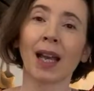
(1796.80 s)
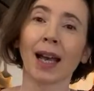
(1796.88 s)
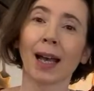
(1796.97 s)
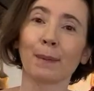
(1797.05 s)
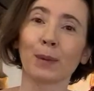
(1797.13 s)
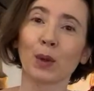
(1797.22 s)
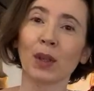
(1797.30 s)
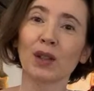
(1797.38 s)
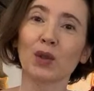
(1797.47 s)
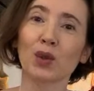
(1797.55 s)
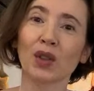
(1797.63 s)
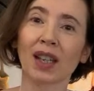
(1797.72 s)
I'm
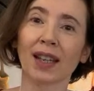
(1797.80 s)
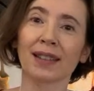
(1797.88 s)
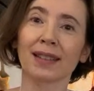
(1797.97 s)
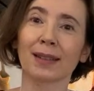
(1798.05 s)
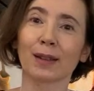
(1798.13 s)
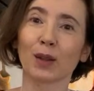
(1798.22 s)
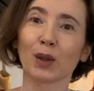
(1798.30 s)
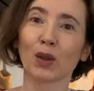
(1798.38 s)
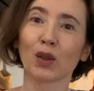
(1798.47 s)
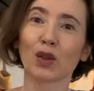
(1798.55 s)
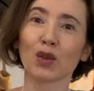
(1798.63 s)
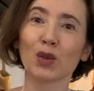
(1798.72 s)
going to get
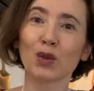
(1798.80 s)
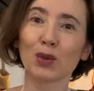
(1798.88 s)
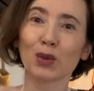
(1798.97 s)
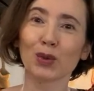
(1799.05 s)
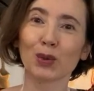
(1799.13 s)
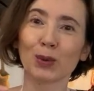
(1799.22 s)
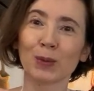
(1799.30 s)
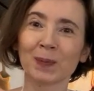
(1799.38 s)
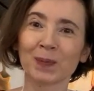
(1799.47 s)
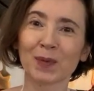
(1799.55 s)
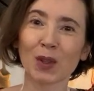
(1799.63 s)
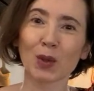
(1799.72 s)
the Zulu Zulu
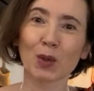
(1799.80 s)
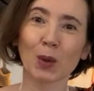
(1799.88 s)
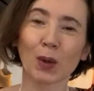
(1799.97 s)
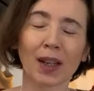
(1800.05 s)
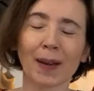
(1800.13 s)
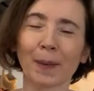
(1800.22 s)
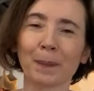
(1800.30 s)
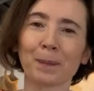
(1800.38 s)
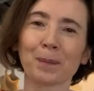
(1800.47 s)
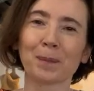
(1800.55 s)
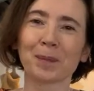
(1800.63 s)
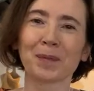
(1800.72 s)
so,
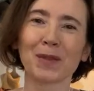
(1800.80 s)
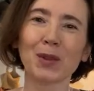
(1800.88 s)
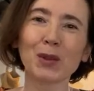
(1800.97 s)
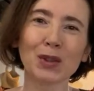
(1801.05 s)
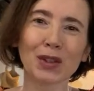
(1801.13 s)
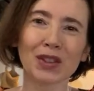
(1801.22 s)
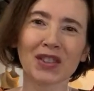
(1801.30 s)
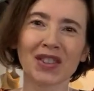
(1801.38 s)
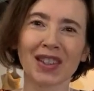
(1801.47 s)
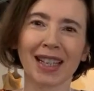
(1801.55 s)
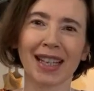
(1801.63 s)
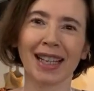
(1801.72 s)
um,
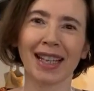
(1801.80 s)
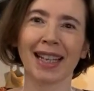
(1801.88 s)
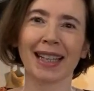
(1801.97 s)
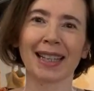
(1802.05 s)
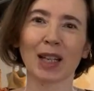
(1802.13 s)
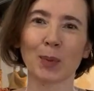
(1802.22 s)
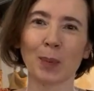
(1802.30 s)
noodles care